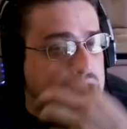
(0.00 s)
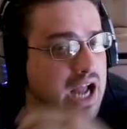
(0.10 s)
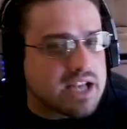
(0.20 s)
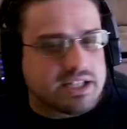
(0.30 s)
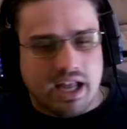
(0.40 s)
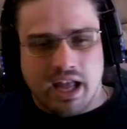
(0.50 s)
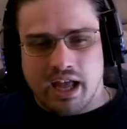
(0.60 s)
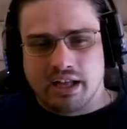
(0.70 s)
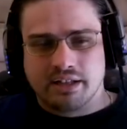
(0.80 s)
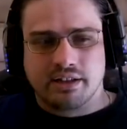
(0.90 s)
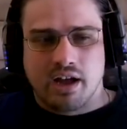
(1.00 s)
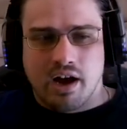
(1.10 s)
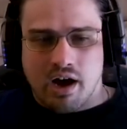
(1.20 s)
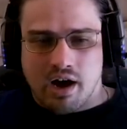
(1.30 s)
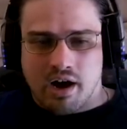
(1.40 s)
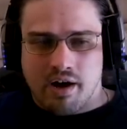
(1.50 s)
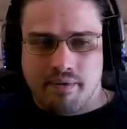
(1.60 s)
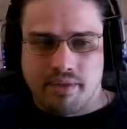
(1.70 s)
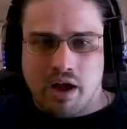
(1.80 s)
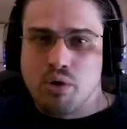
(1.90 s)
guys, and
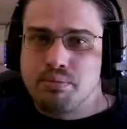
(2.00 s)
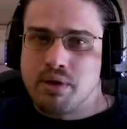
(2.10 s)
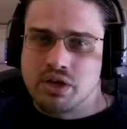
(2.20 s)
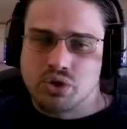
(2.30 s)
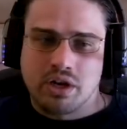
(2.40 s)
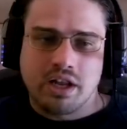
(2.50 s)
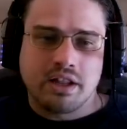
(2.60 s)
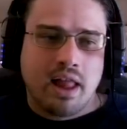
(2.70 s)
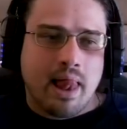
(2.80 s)
I hope you enjoyed it,